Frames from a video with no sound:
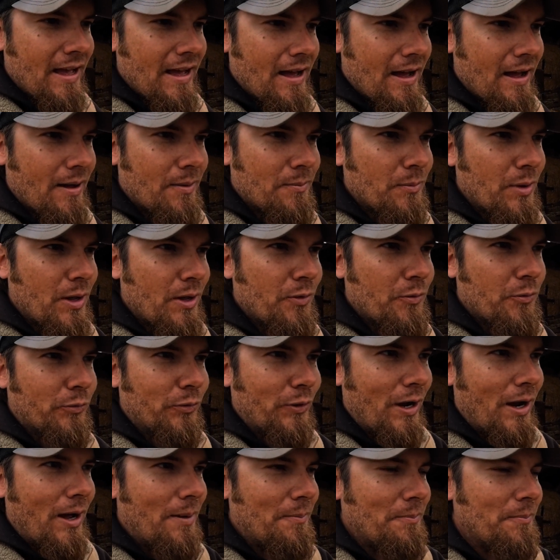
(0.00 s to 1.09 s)
um,
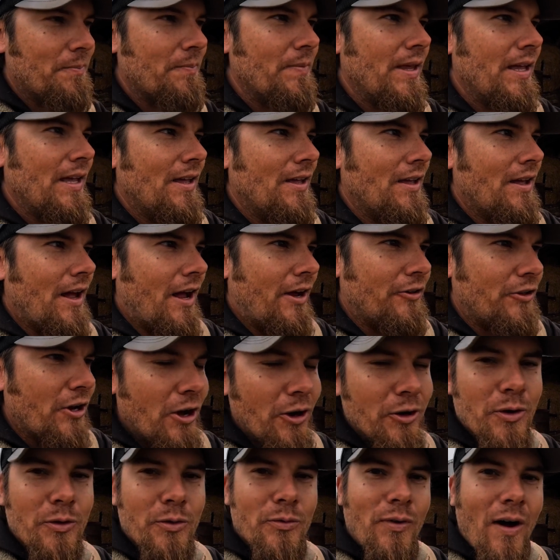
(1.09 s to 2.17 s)
from a
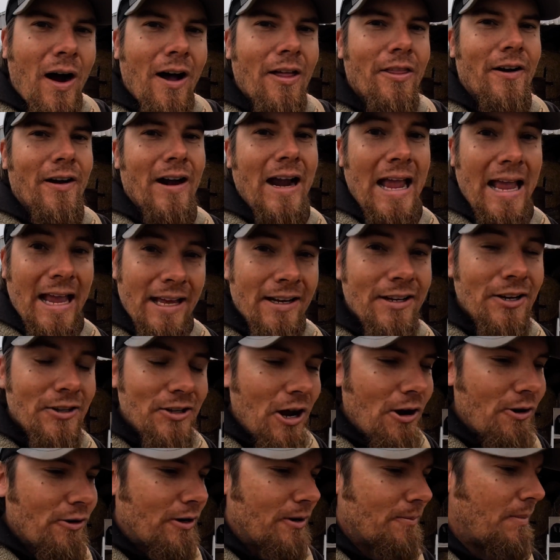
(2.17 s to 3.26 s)
donor father and a
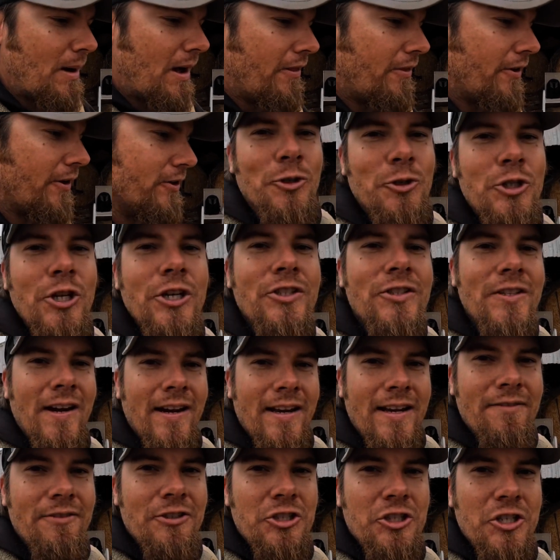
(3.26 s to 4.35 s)
donor mother. So she's
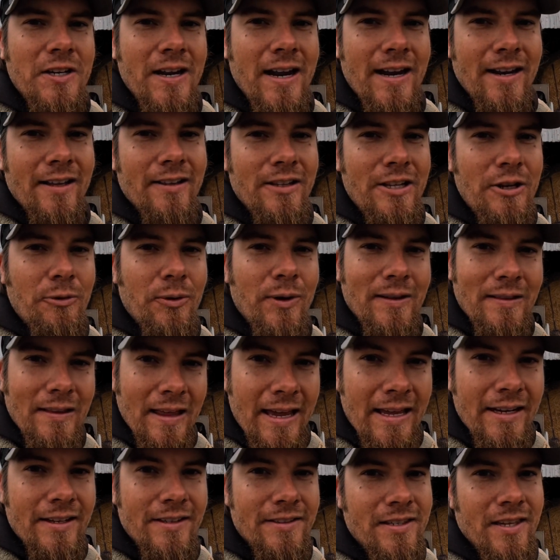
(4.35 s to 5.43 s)
not even genetically
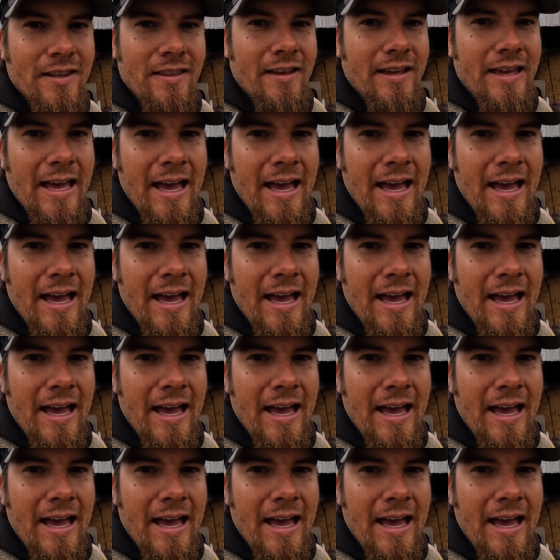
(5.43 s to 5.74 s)
related to the